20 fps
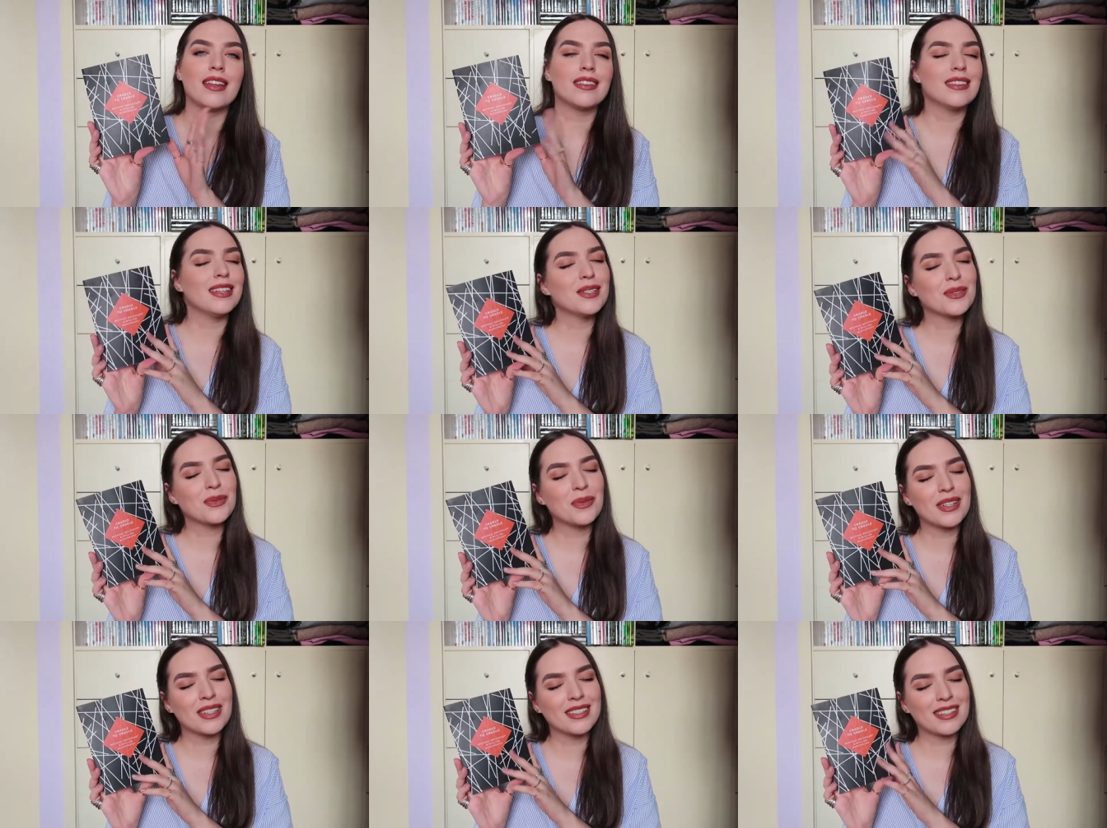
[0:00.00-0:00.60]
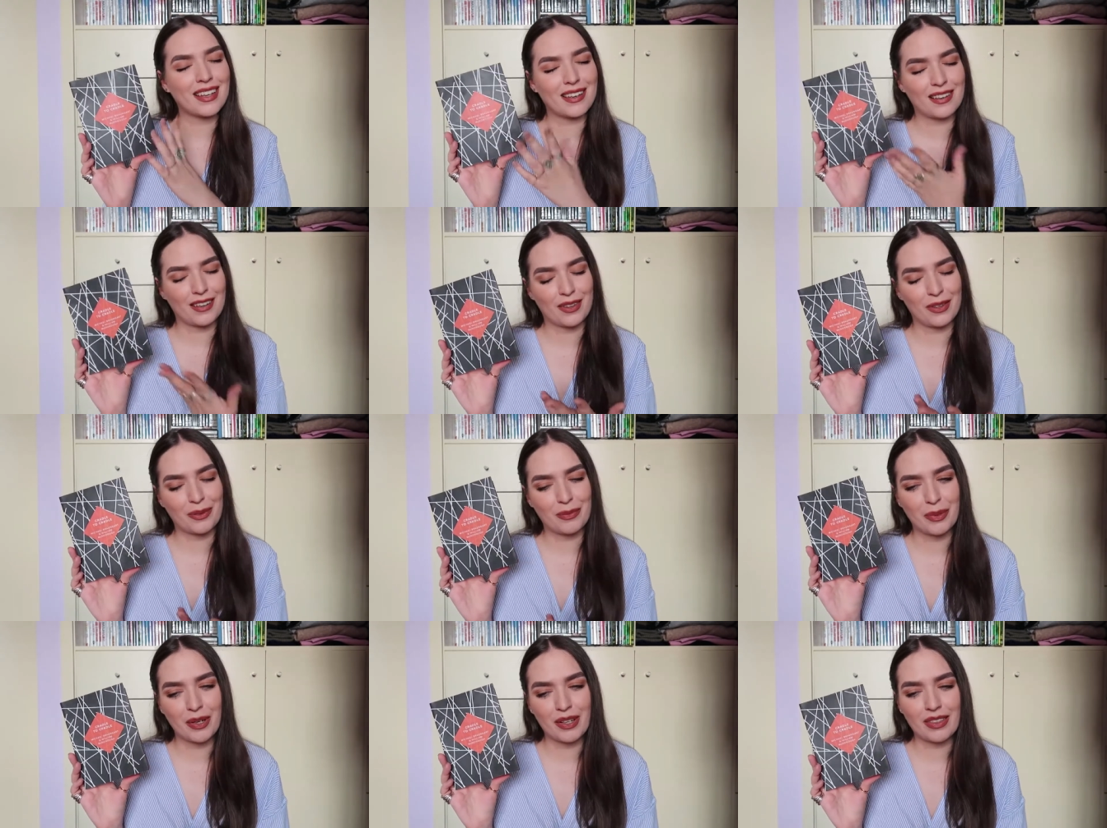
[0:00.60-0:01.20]
This was
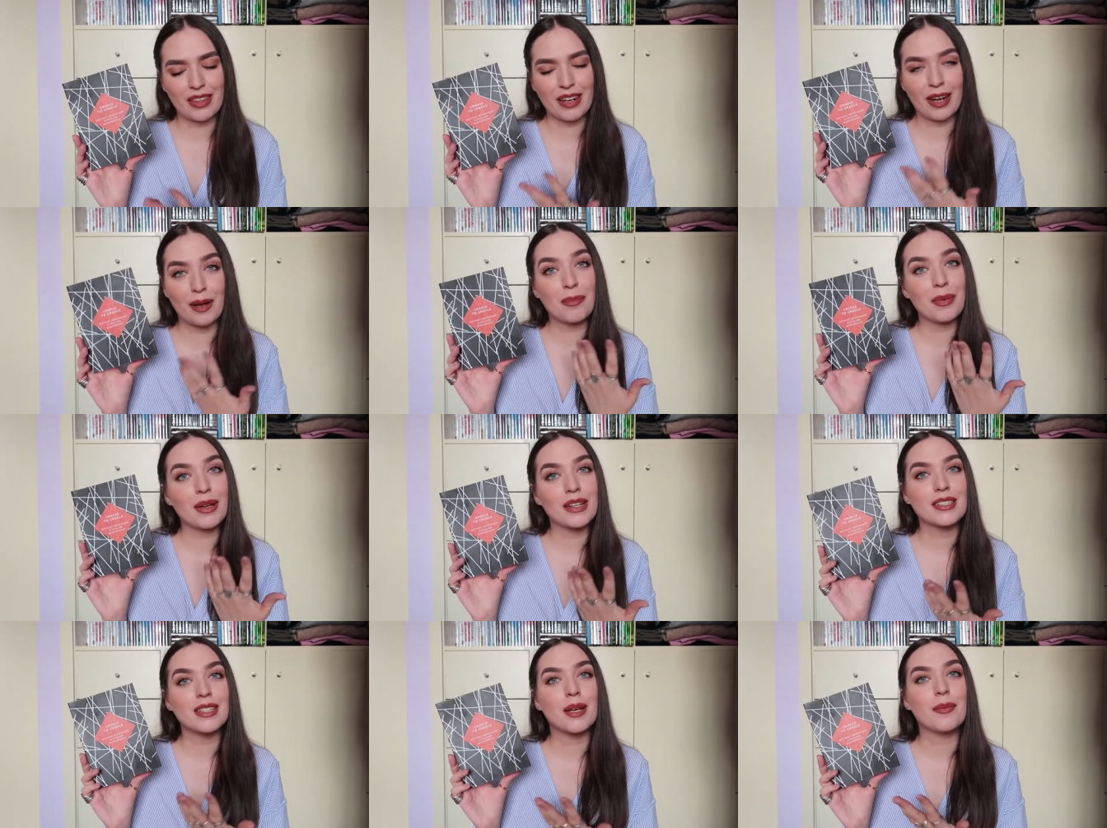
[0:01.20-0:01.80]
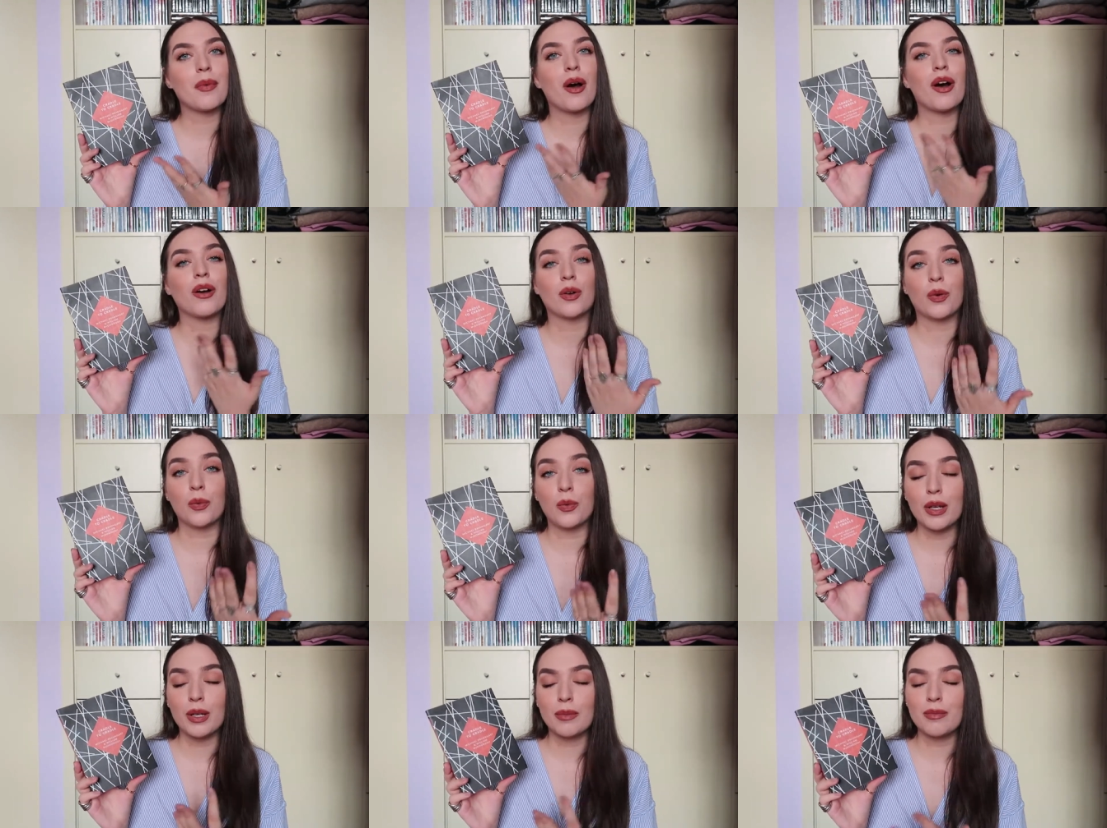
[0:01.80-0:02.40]
another book that I picked up on
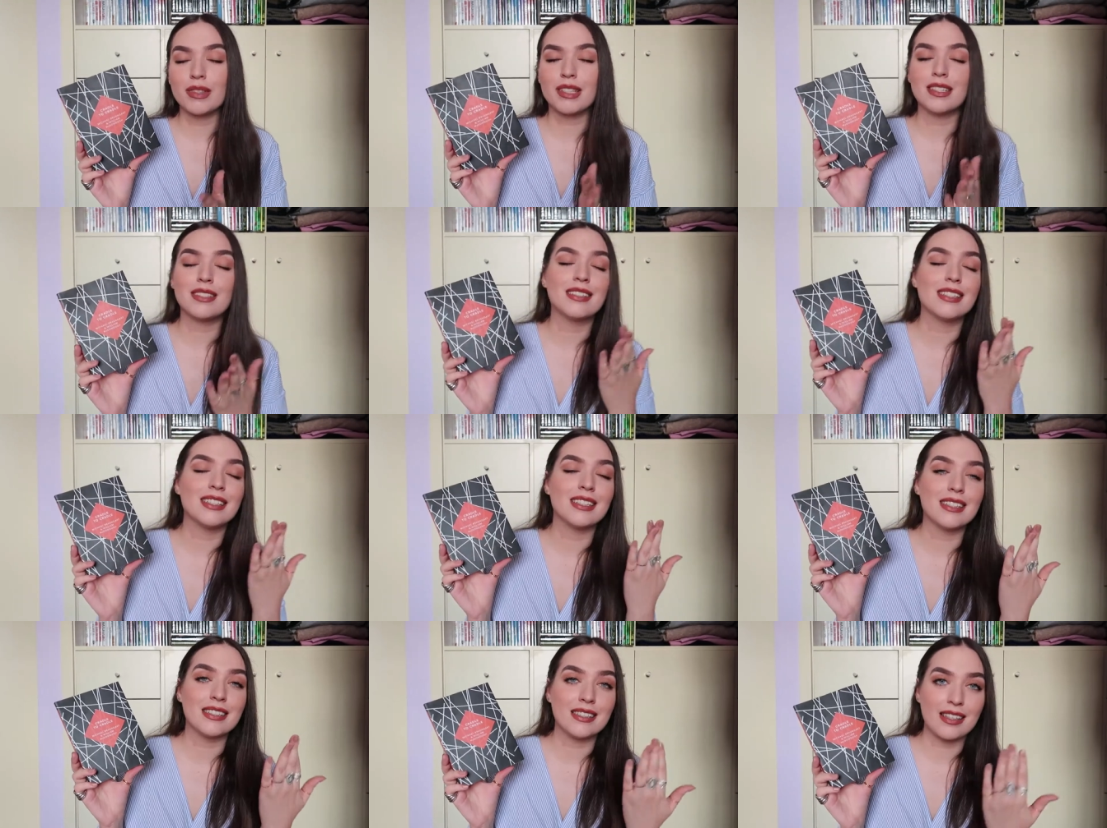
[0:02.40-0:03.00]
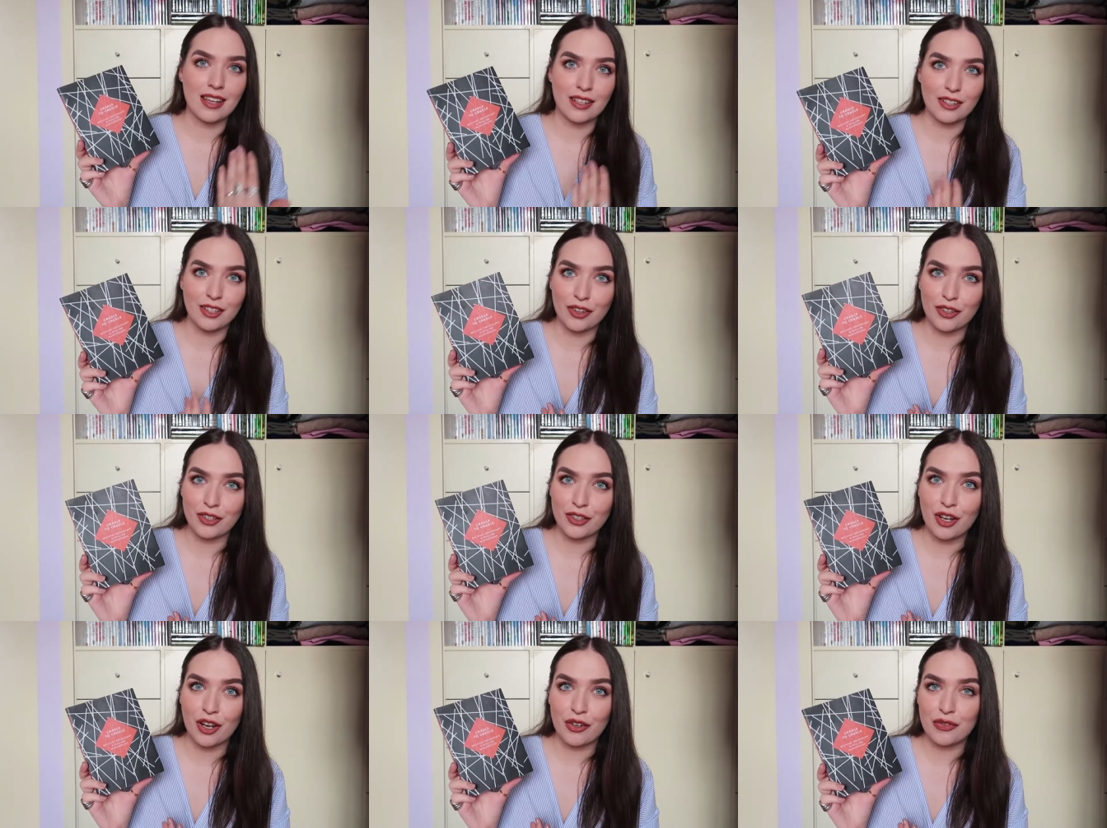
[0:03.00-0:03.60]
a whim. This is
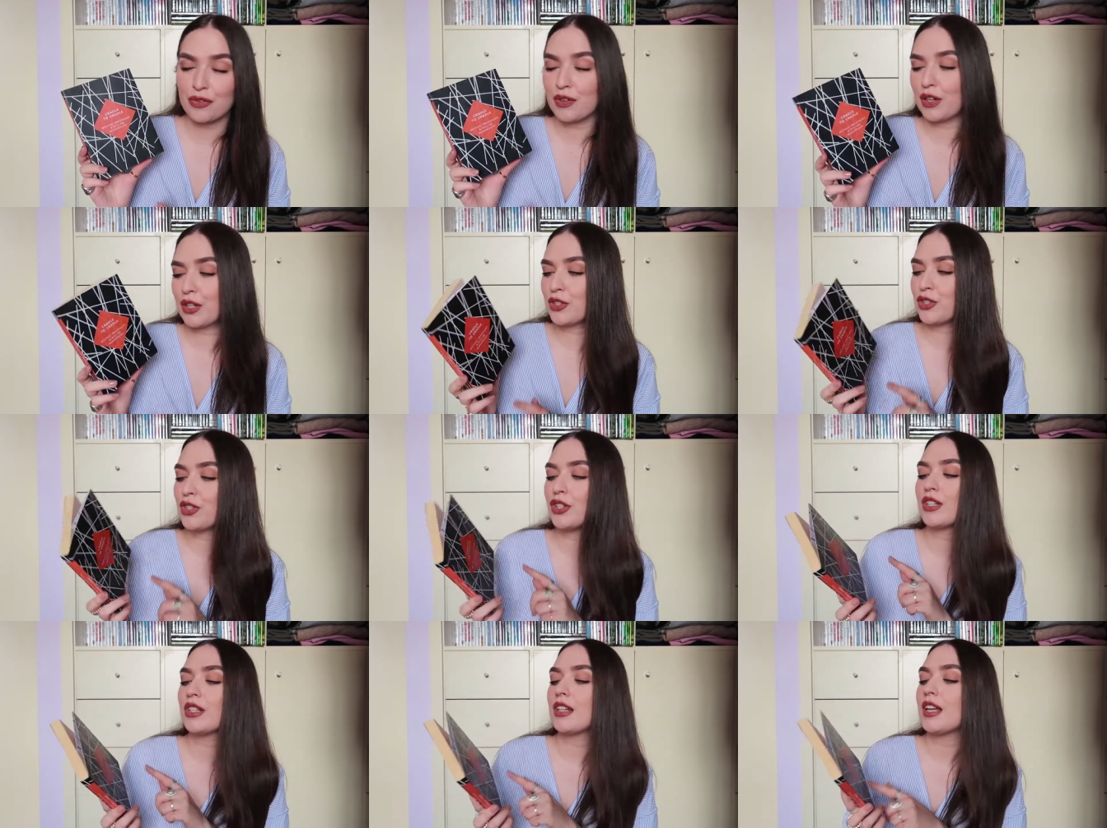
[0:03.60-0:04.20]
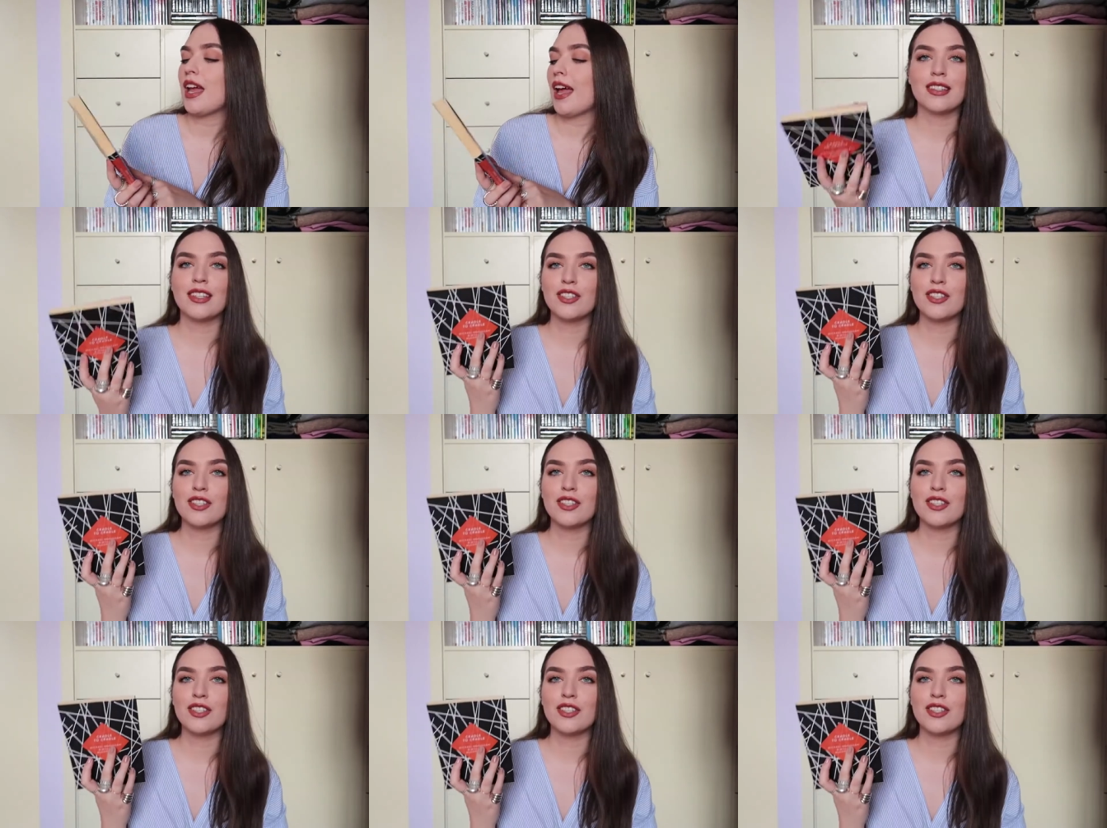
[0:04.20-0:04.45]
another nonfiction.